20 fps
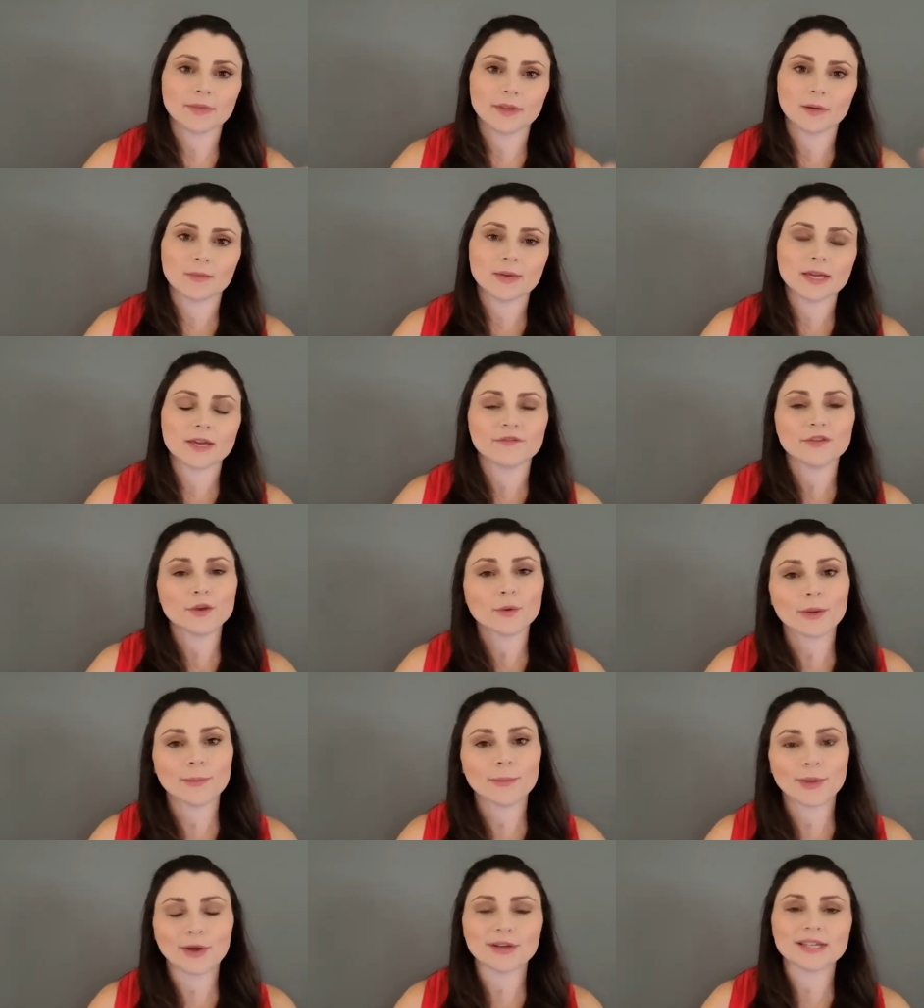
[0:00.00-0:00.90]
There'll be
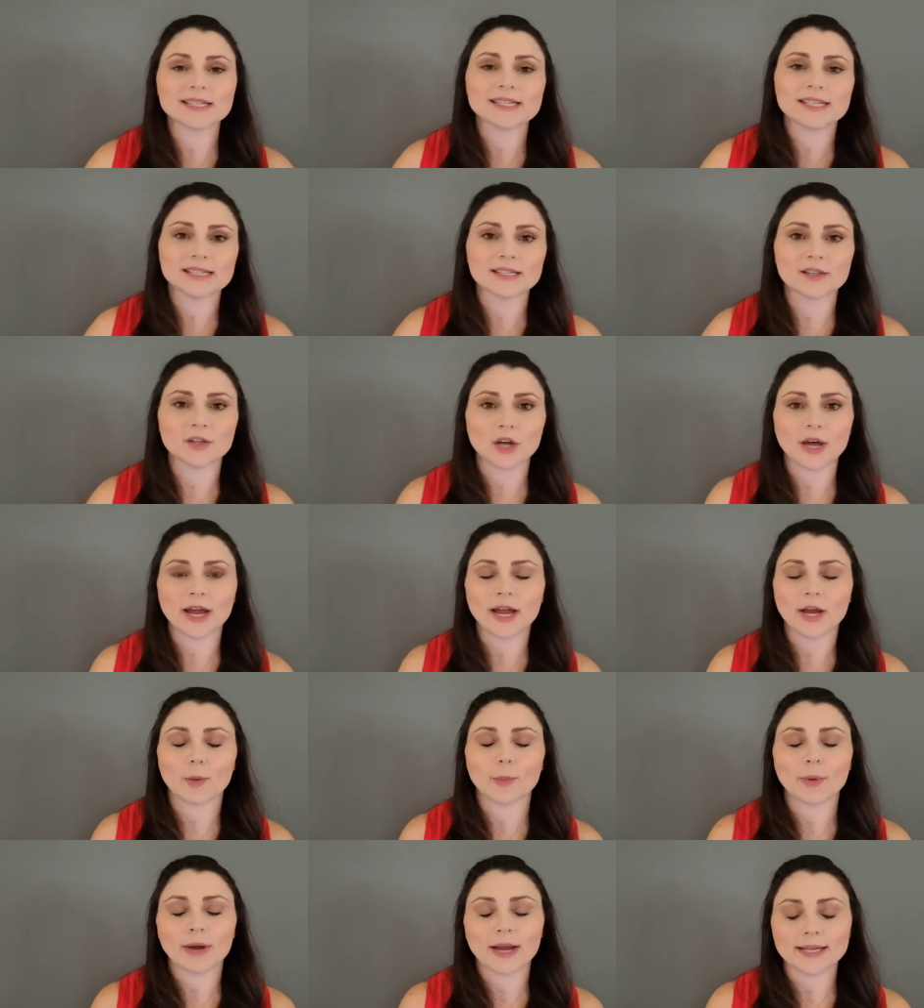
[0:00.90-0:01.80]
fewer bonuses, a little
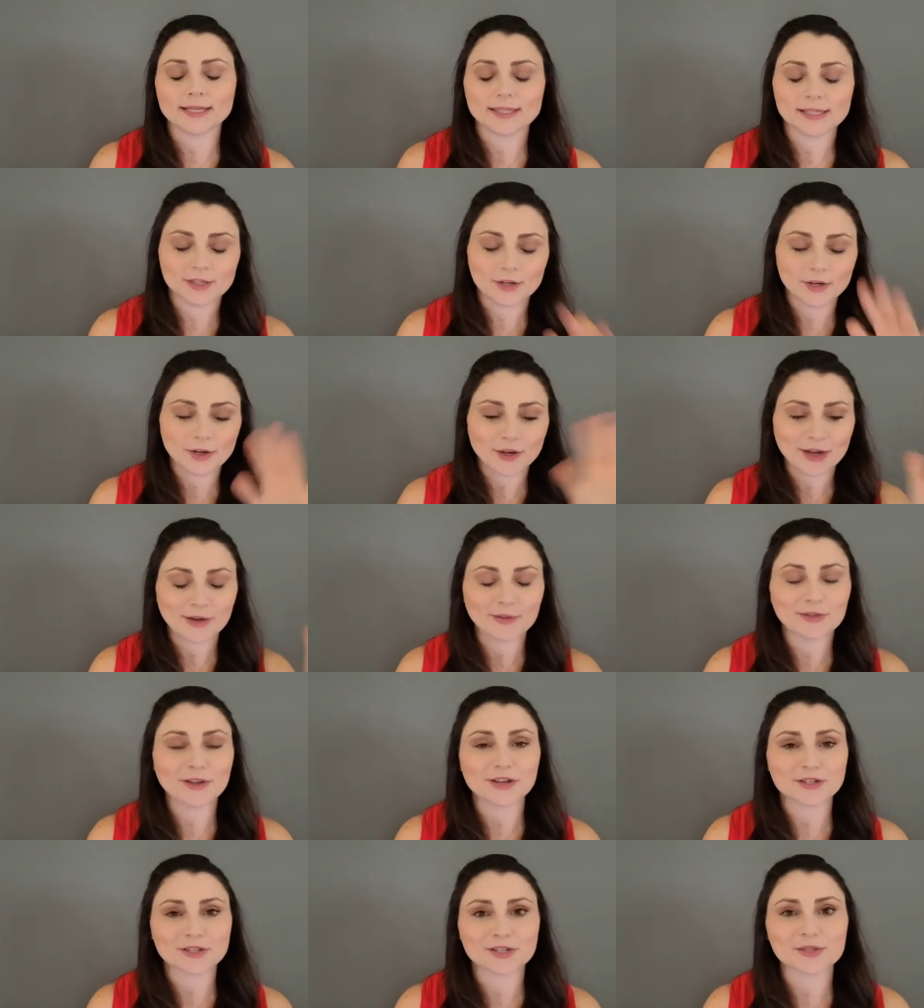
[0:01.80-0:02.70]
higher price, you know how
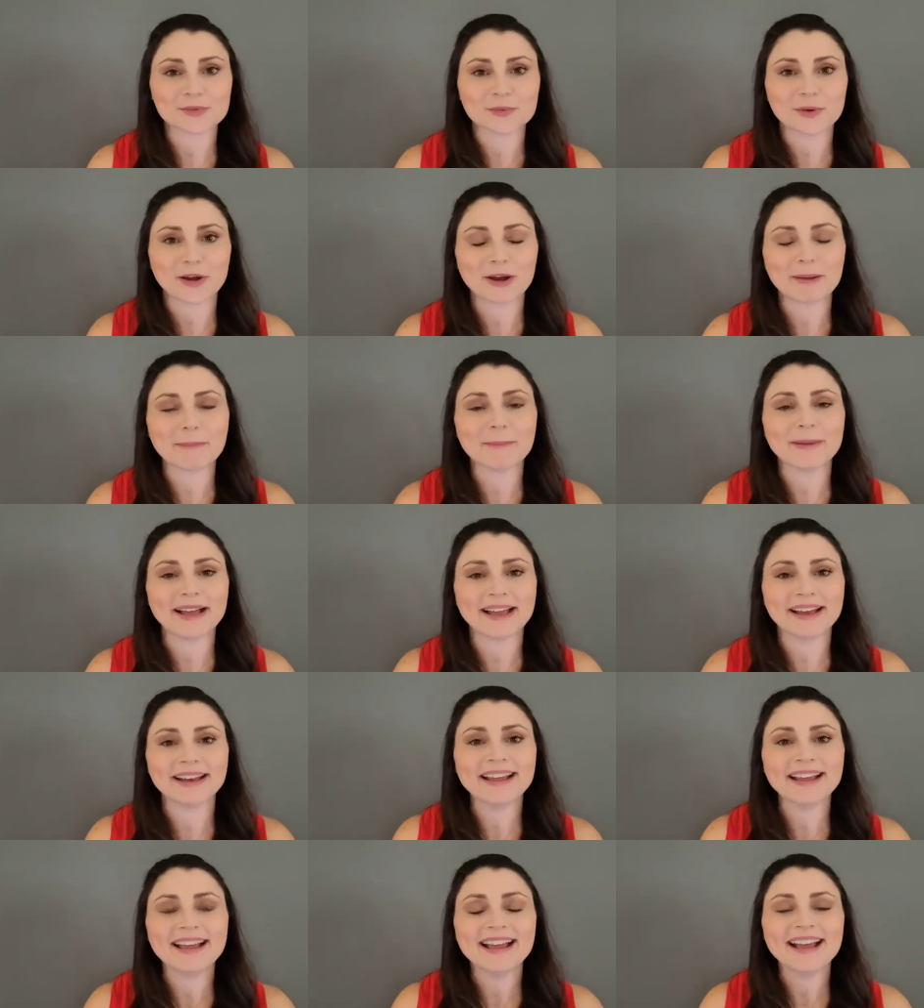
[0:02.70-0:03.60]
launches work, but